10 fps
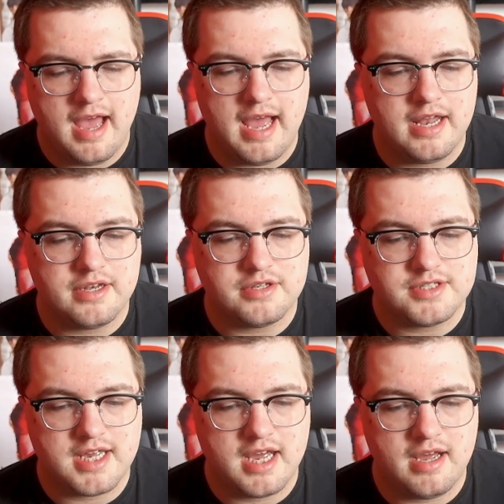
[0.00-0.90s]

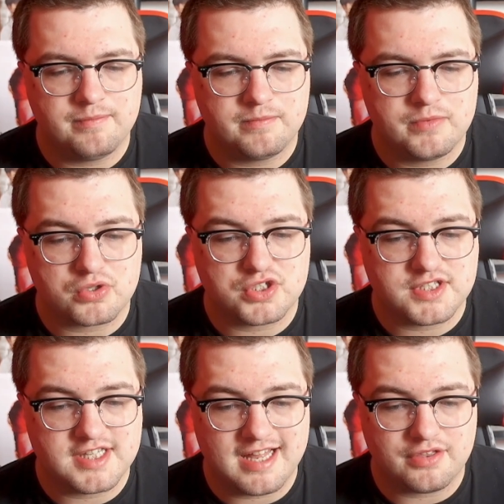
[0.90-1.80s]
And not
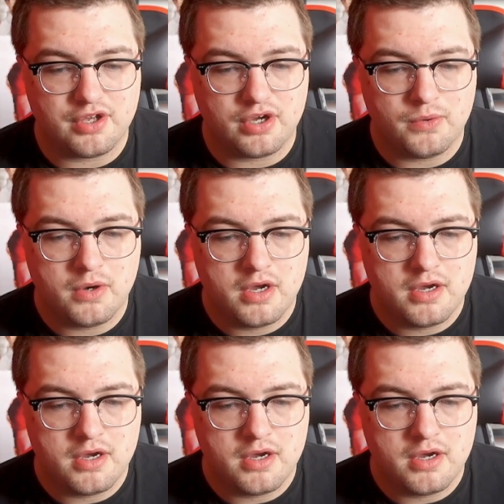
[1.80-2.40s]
just that, though,